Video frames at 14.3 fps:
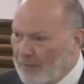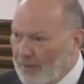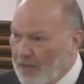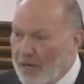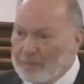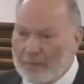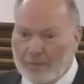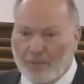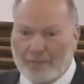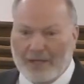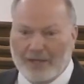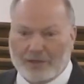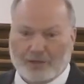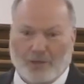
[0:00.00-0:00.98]
I remember
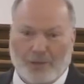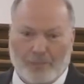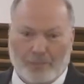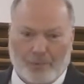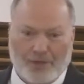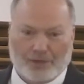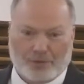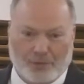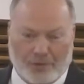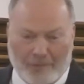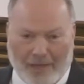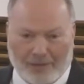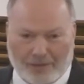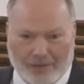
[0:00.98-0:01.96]
being so impressed with
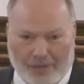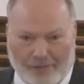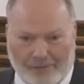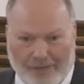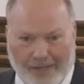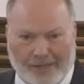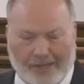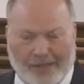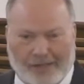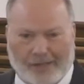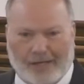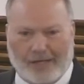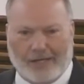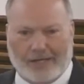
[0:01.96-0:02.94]
myself. I had
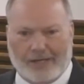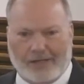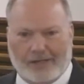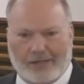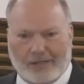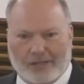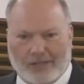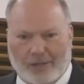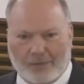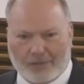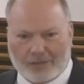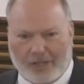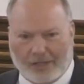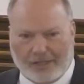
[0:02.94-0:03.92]
a, I had a 900
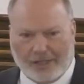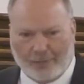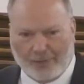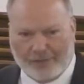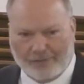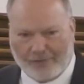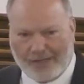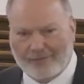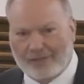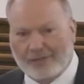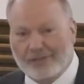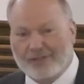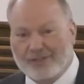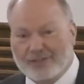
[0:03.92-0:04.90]
Kawasaki, weighed
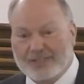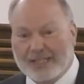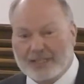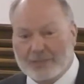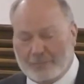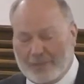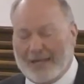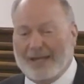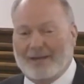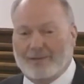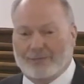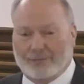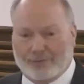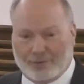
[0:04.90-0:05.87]
506
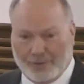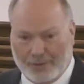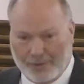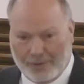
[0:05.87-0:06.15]
pounds.